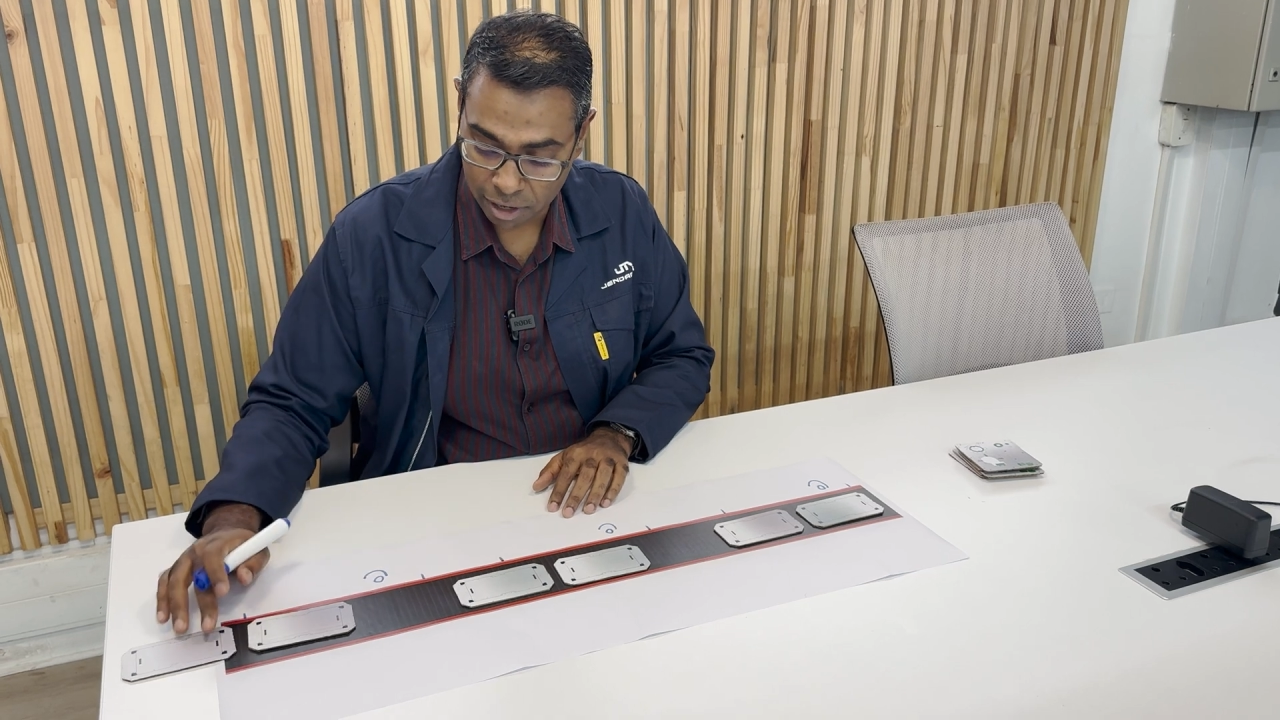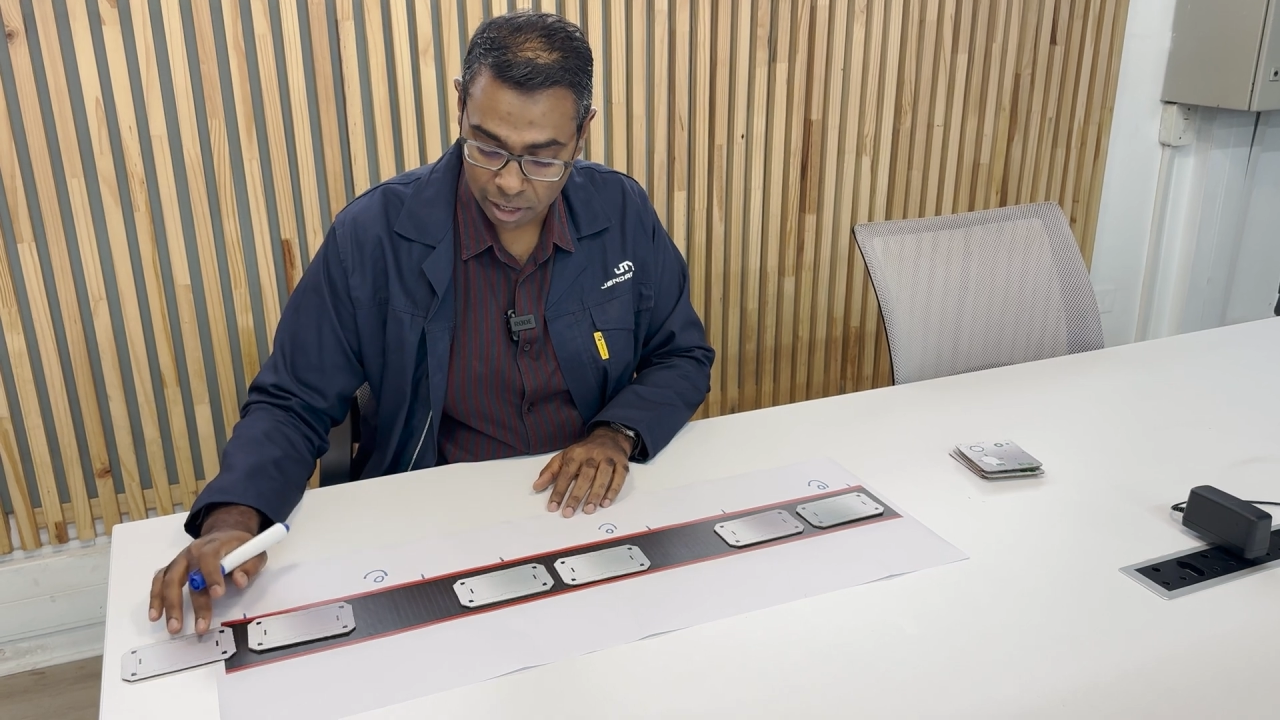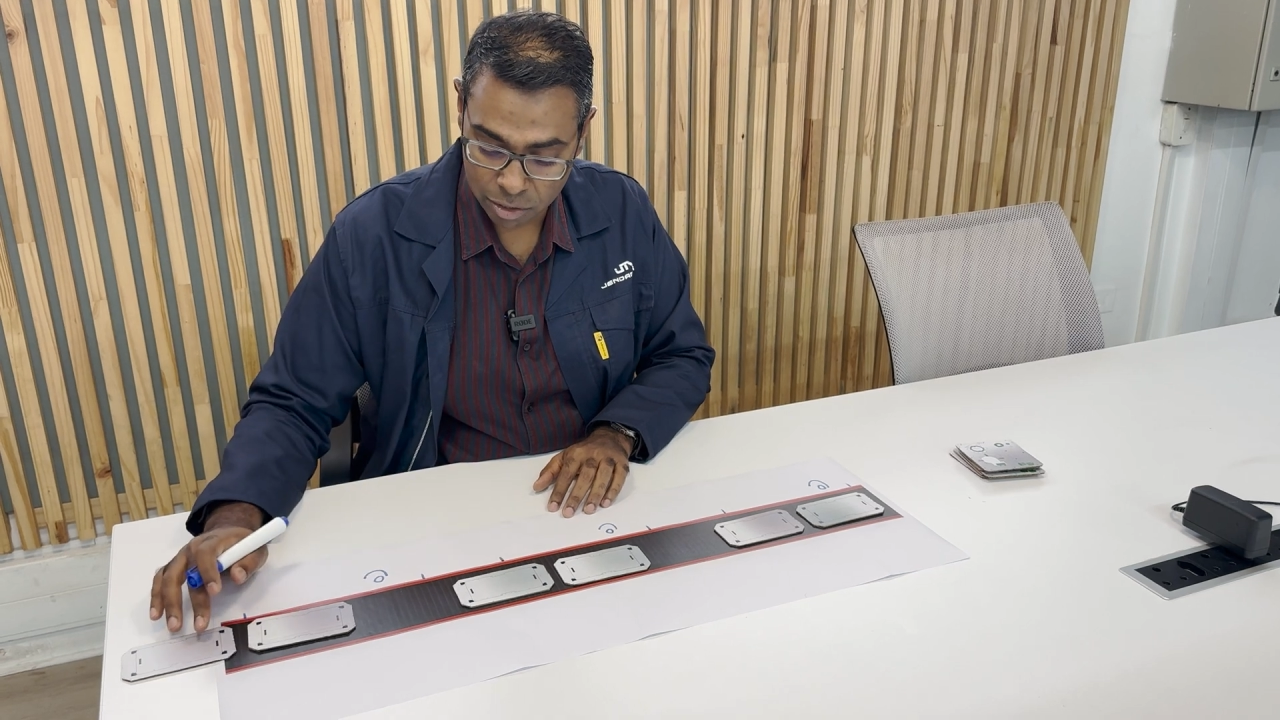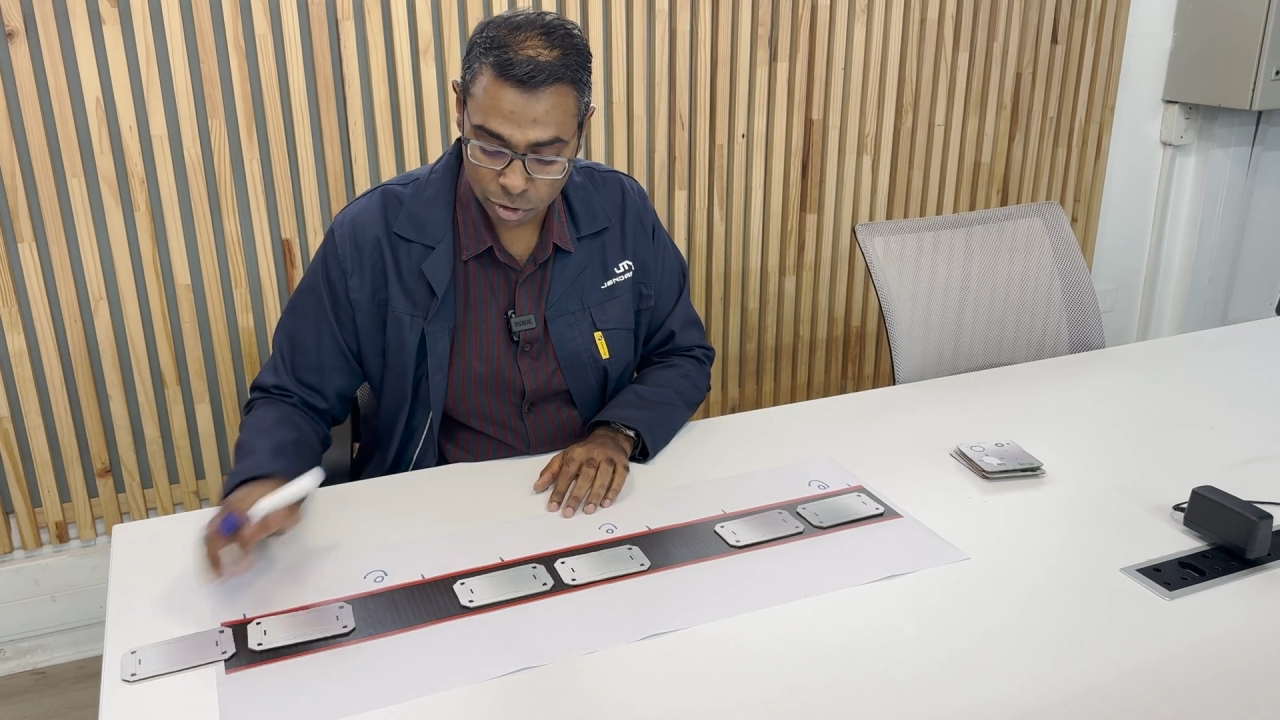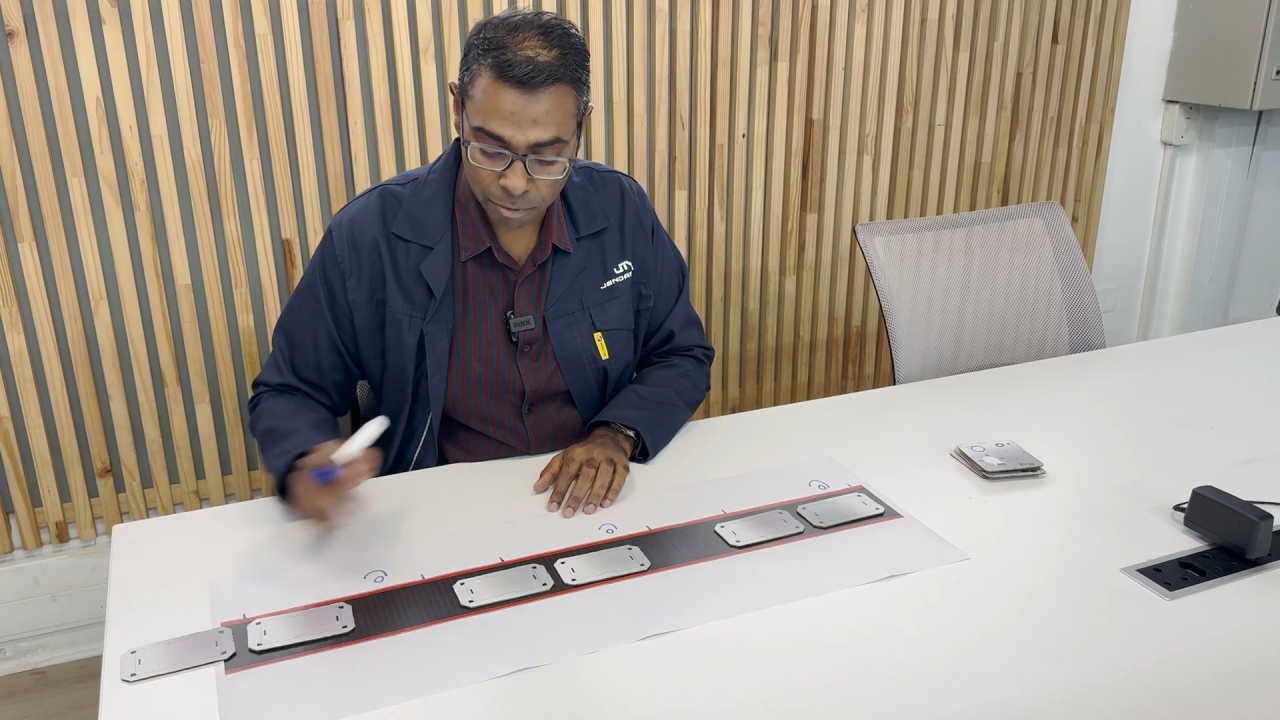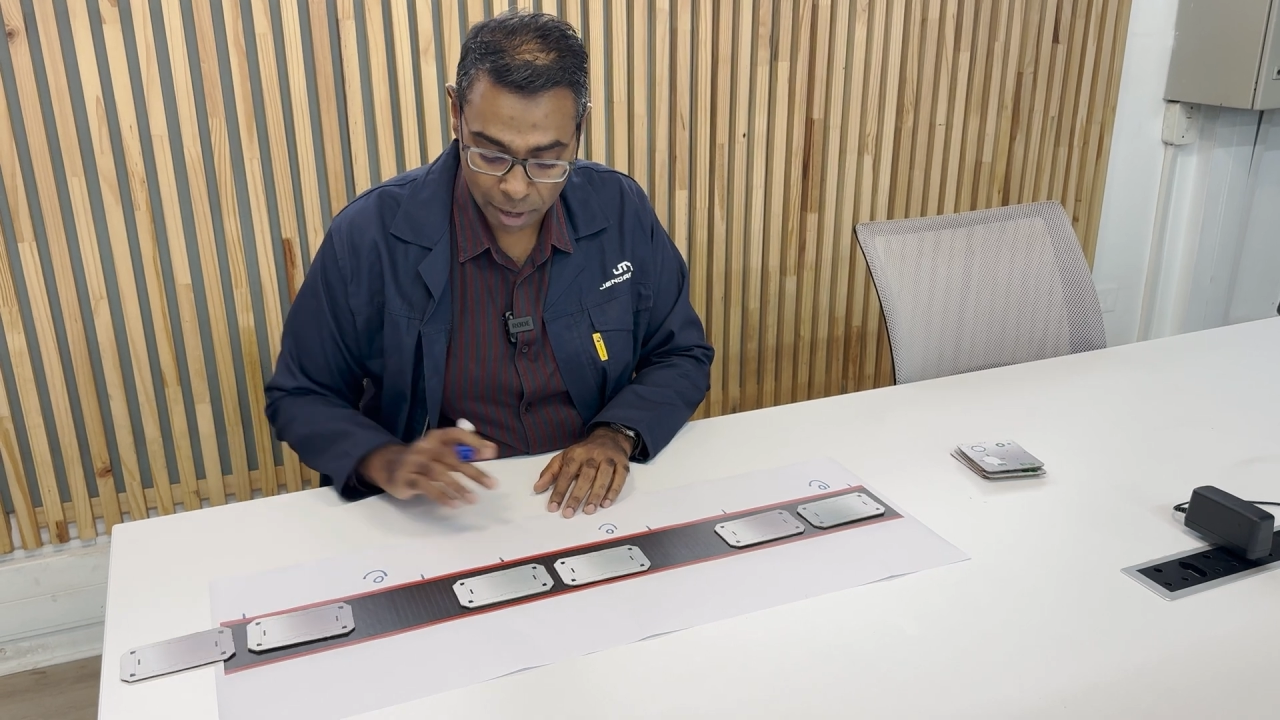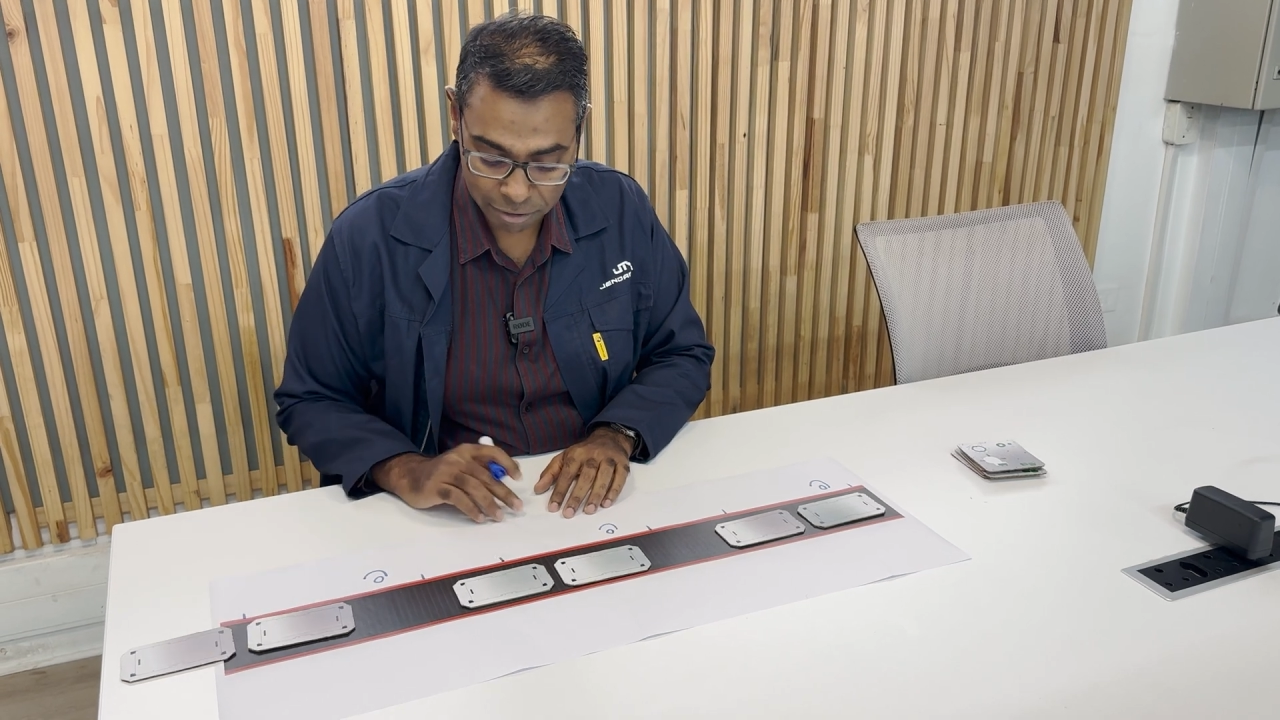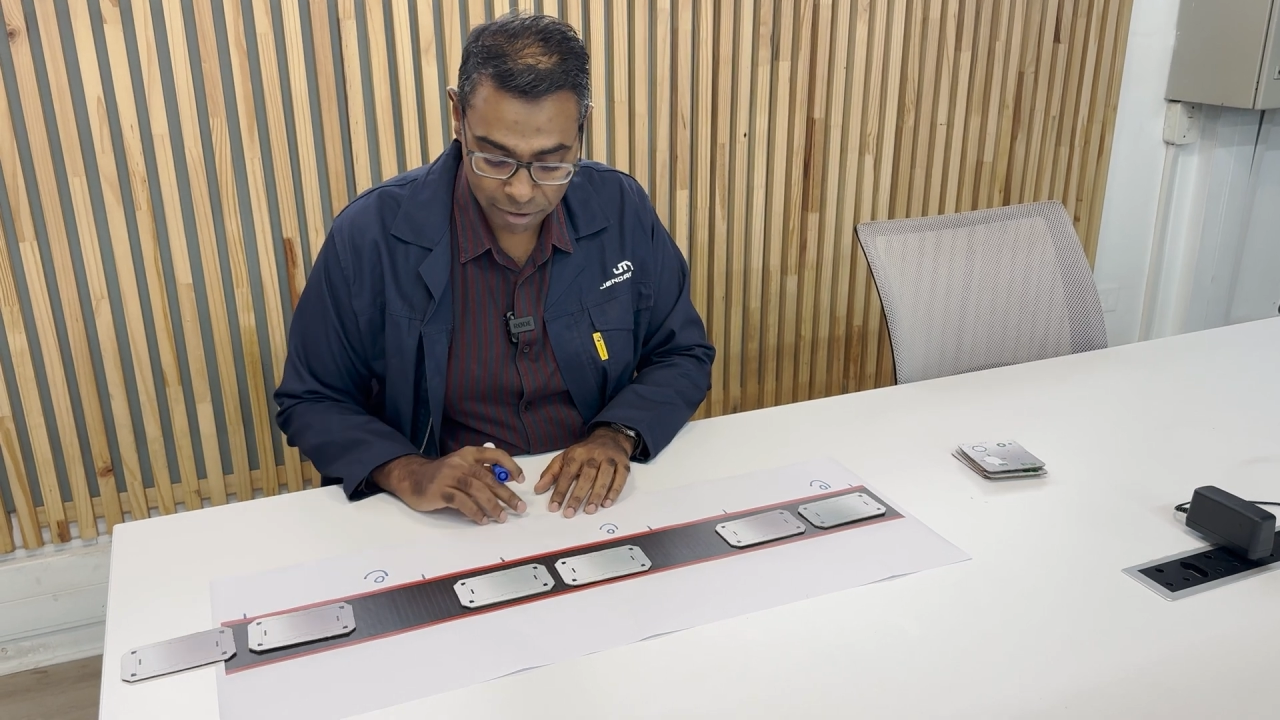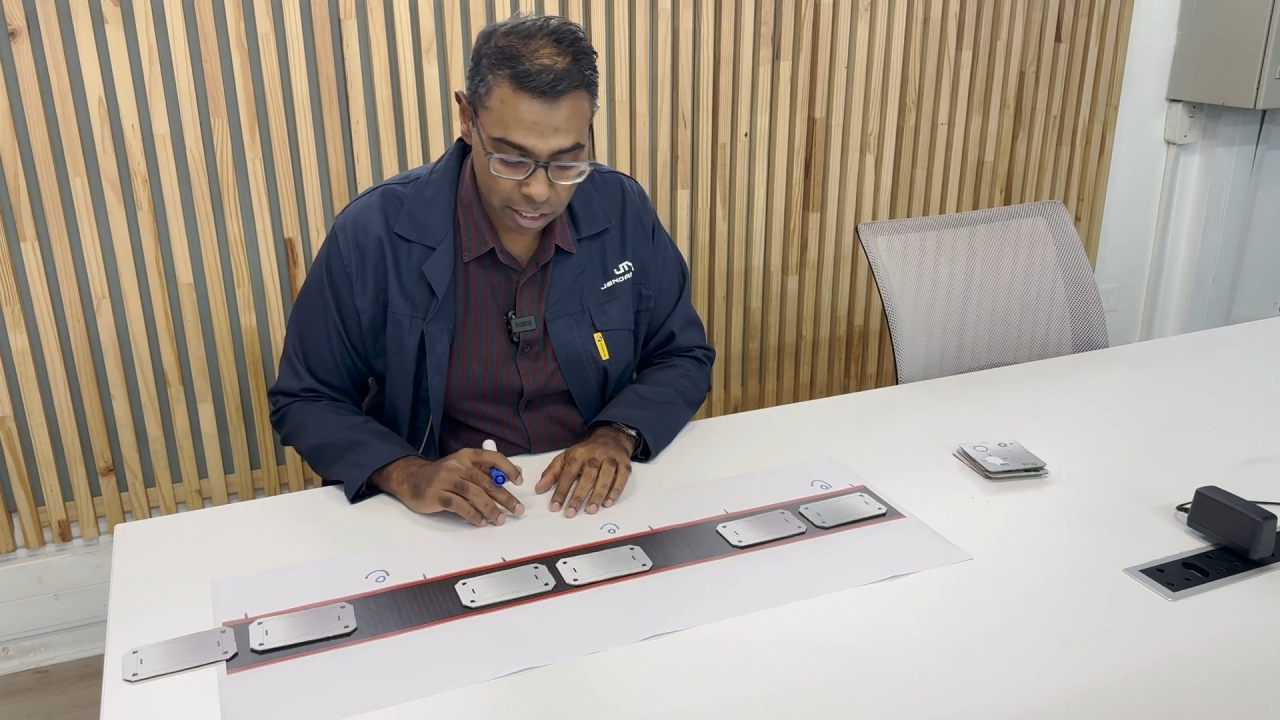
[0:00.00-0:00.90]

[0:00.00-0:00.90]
a sort of buffer